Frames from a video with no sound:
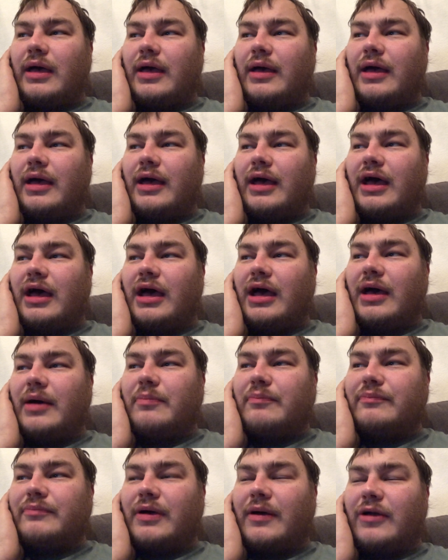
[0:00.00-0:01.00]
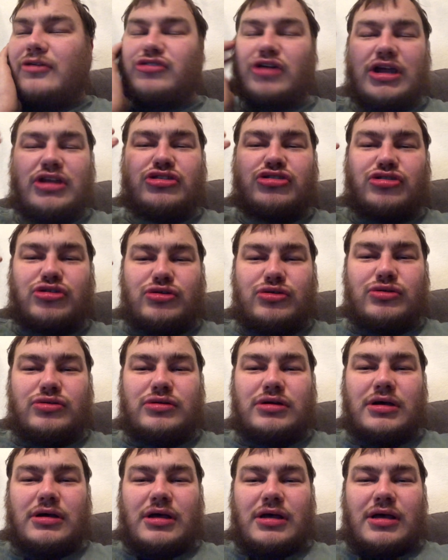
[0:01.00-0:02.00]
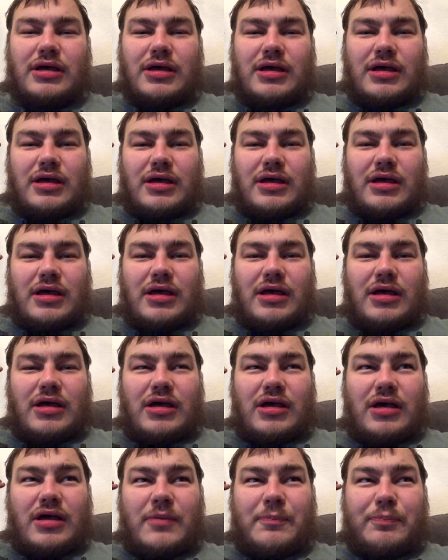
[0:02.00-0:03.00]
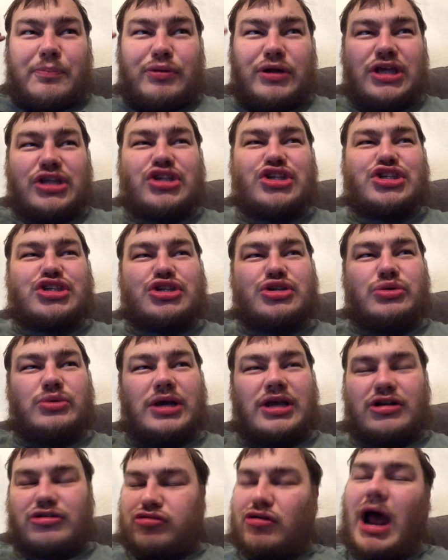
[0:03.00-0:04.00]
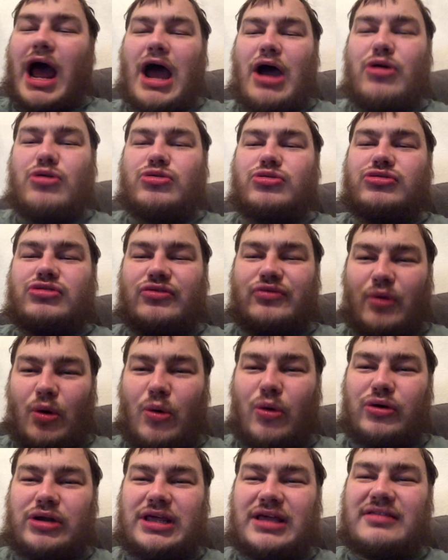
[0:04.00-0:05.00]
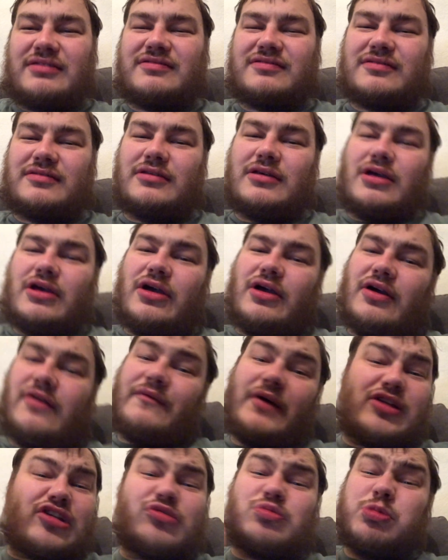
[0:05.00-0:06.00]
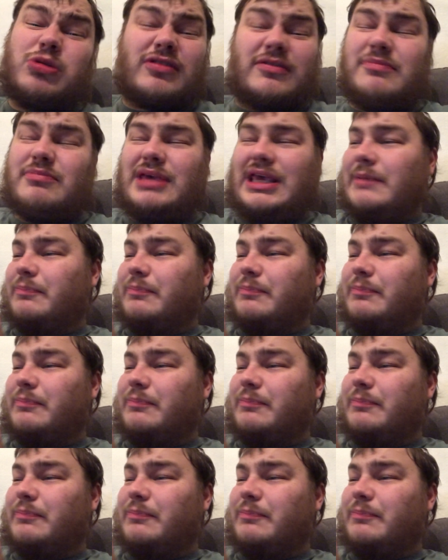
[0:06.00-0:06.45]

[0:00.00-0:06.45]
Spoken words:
trying to preach to a crowd of audience, but it just wasn't me